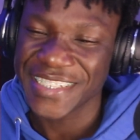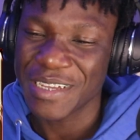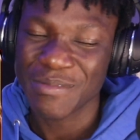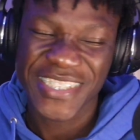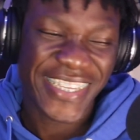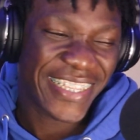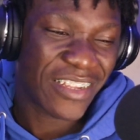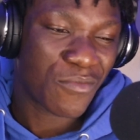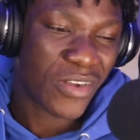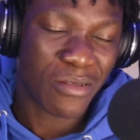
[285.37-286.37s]
I'm taking
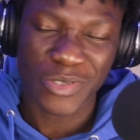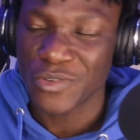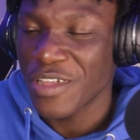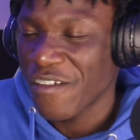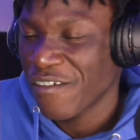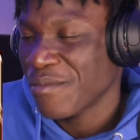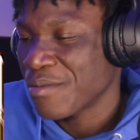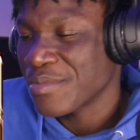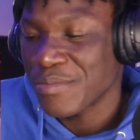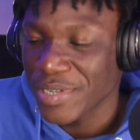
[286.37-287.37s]
the problems away from my
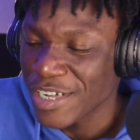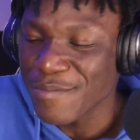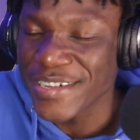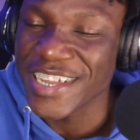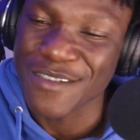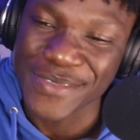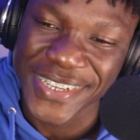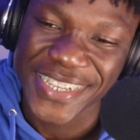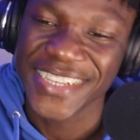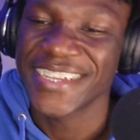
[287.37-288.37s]
mama. Come on now, bro.